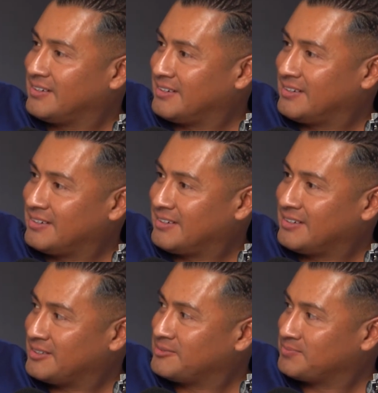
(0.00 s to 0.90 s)
At the top.
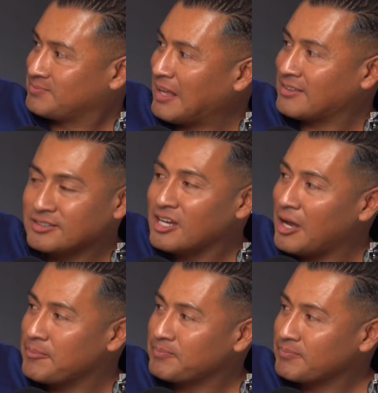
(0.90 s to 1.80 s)
Yeah. yeah. At the
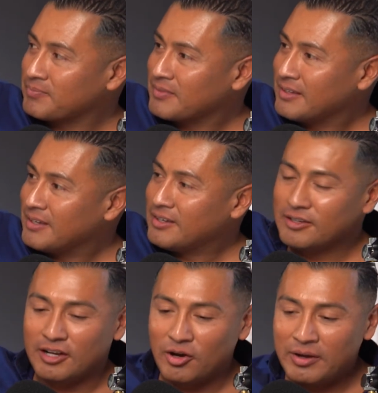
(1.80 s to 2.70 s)
top. True.
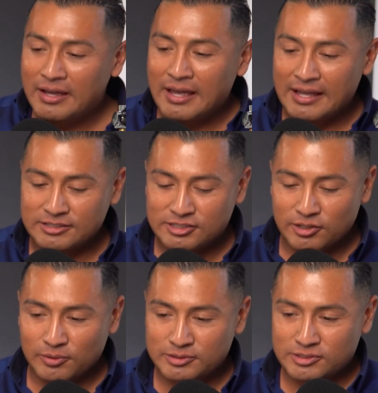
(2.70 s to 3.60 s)
You know, and
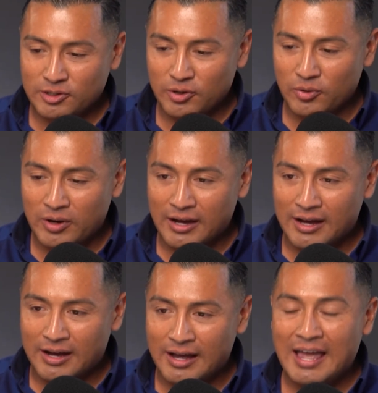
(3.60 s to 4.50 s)
so so
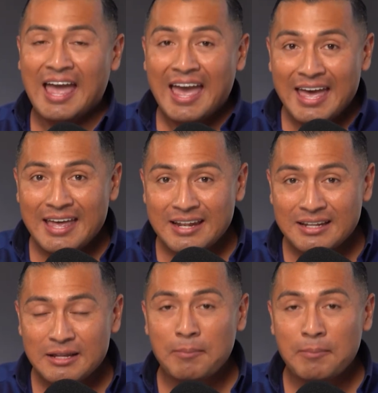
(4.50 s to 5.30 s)
uh and